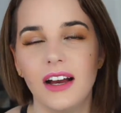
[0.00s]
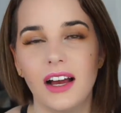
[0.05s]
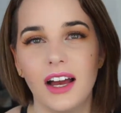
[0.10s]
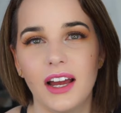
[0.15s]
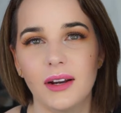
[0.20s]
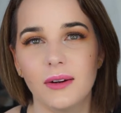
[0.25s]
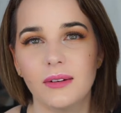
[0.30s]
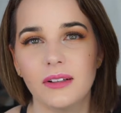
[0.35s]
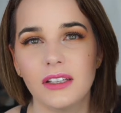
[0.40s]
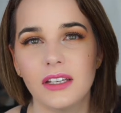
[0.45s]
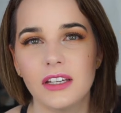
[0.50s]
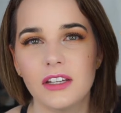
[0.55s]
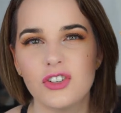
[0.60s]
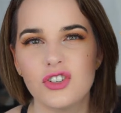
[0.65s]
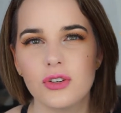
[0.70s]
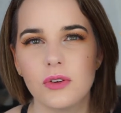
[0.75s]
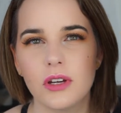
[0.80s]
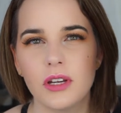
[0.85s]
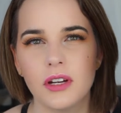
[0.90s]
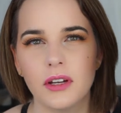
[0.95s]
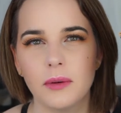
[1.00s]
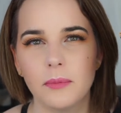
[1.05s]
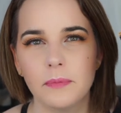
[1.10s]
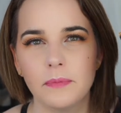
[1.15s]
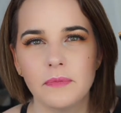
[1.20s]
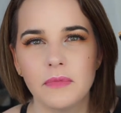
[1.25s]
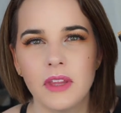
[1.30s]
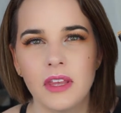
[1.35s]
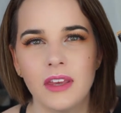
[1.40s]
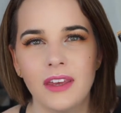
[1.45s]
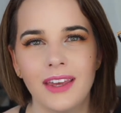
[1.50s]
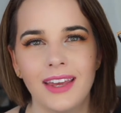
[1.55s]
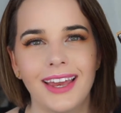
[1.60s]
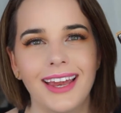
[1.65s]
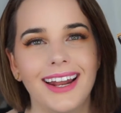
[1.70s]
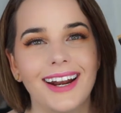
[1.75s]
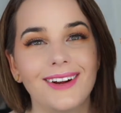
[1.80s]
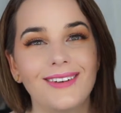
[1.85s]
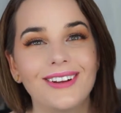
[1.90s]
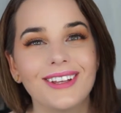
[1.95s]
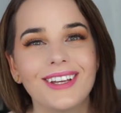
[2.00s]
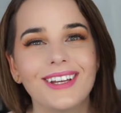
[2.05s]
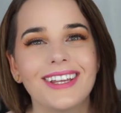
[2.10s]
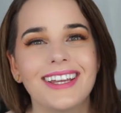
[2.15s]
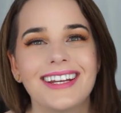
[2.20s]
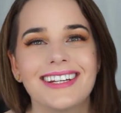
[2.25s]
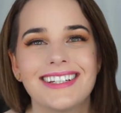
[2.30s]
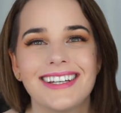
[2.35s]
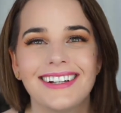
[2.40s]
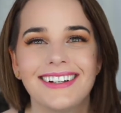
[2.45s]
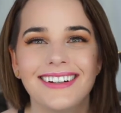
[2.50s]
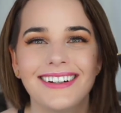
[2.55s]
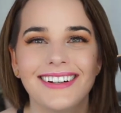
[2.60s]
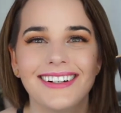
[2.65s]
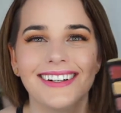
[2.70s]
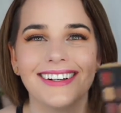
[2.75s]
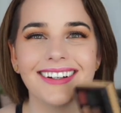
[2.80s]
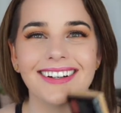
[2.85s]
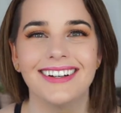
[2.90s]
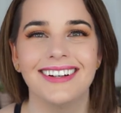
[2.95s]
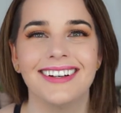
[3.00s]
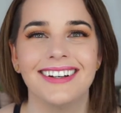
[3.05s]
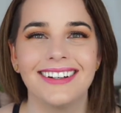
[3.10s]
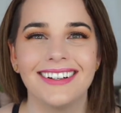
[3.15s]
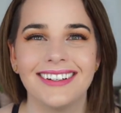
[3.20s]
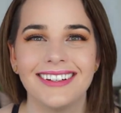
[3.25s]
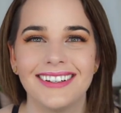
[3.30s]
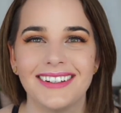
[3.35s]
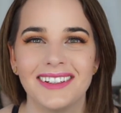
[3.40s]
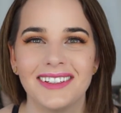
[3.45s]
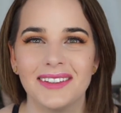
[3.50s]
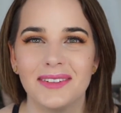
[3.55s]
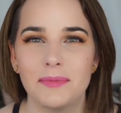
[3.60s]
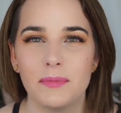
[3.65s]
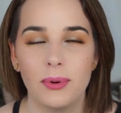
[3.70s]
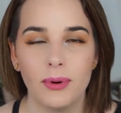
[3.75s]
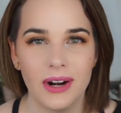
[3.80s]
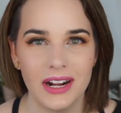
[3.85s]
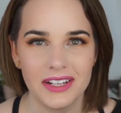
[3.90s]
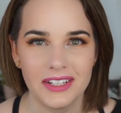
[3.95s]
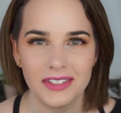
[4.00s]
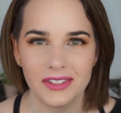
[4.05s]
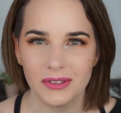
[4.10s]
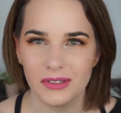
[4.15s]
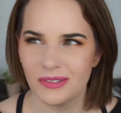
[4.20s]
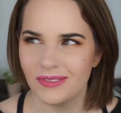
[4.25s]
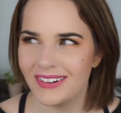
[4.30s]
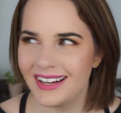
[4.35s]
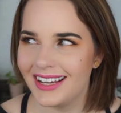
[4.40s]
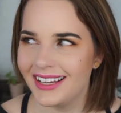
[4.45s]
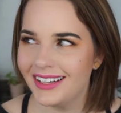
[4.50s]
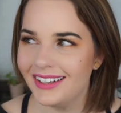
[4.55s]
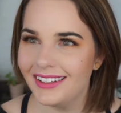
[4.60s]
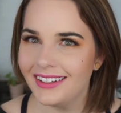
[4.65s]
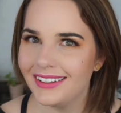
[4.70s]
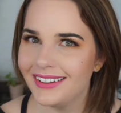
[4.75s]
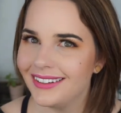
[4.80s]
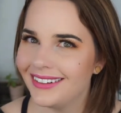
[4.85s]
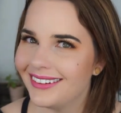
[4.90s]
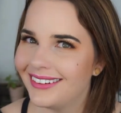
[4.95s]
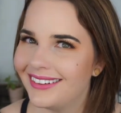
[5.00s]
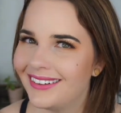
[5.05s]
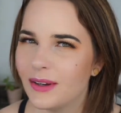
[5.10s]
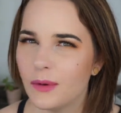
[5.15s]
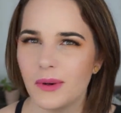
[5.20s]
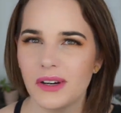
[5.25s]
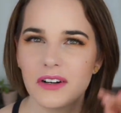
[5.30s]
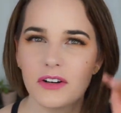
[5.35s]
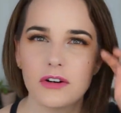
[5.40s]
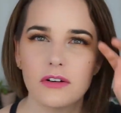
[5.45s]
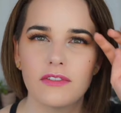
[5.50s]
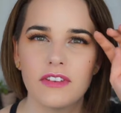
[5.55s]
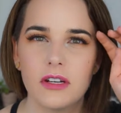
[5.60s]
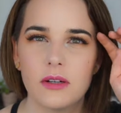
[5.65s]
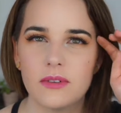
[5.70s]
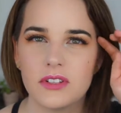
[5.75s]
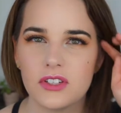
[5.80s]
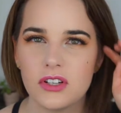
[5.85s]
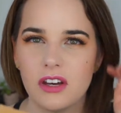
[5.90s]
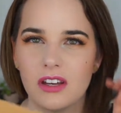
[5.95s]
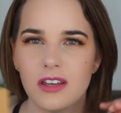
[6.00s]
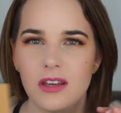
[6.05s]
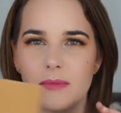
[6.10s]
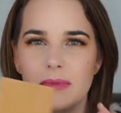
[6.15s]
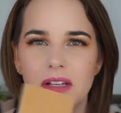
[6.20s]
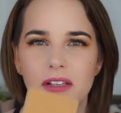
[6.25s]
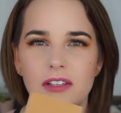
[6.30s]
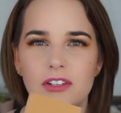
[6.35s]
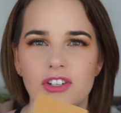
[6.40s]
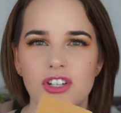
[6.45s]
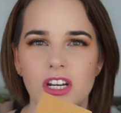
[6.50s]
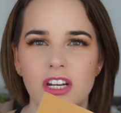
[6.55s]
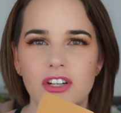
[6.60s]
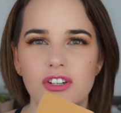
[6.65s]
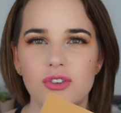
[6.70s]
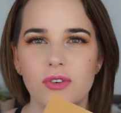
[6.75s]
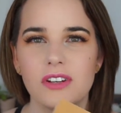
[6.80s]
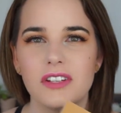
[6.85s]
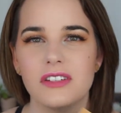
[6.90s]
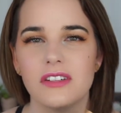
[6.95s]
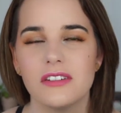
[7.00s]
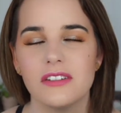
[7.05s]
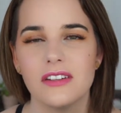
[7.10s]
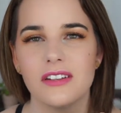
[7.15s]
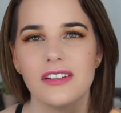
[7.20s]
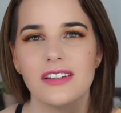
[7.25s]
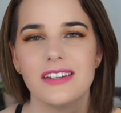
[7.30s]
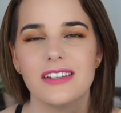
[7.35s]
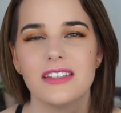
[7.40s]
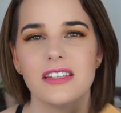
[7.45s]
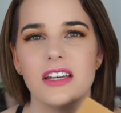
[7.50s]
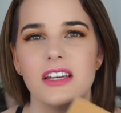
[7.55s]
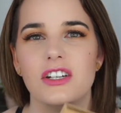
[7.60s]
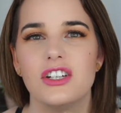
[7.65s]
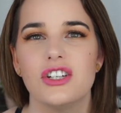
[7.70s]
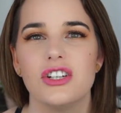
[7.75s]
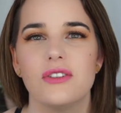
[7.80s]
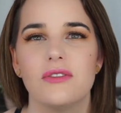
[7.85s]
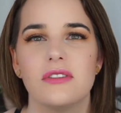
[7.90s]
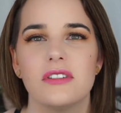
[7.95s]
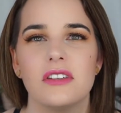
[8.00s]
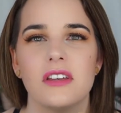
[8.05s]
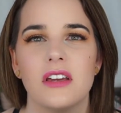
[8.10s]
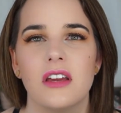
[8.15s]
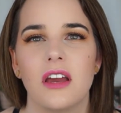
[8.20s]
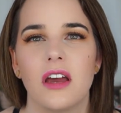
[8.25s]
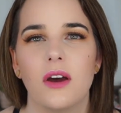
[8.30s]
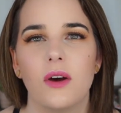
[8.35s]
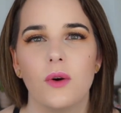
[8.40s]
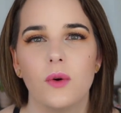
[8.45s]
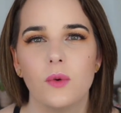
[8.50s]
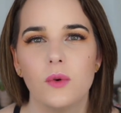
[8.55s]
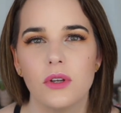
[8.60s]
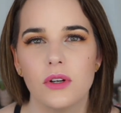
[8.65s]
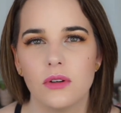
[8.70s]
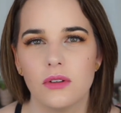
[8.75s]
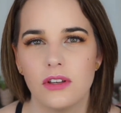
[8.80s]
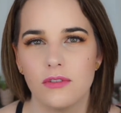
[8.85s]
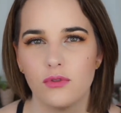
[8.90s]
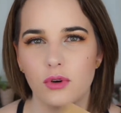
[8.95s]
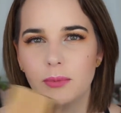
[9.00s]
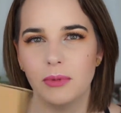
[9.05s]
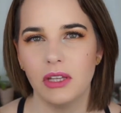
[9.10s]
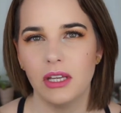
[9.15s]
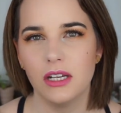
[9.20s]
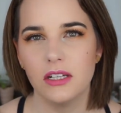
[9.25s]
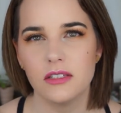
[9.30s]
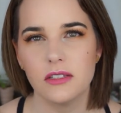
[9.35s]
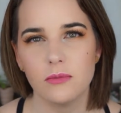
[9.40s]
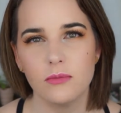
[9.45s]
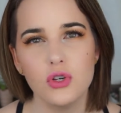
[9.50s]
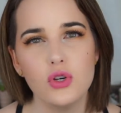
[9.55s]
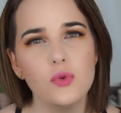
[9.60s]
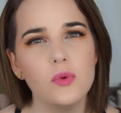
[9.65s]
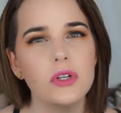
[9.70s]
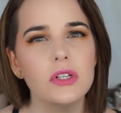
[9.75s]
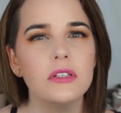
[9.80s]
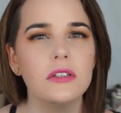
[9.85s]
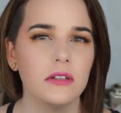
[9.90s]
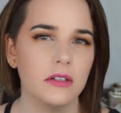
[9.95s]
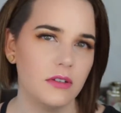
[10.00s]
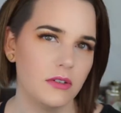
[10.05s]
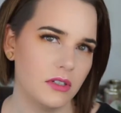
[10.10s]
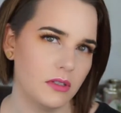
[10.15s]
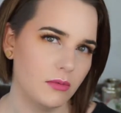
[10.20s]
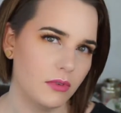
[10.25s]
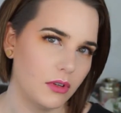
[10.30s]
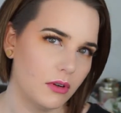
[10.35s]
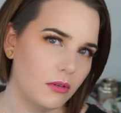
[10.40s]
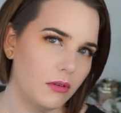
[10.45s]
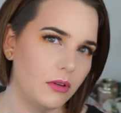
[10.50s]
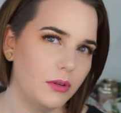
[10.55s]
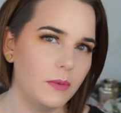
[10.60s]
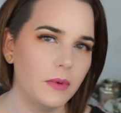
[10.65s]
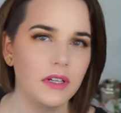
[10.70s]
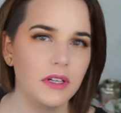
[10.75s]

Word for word: I really enjoyed them. And I really liked, I heard uh, Press or Red where Norvina was talking about the shade choices in this and she was saying how, you know, they formulated some new ones and used some of their old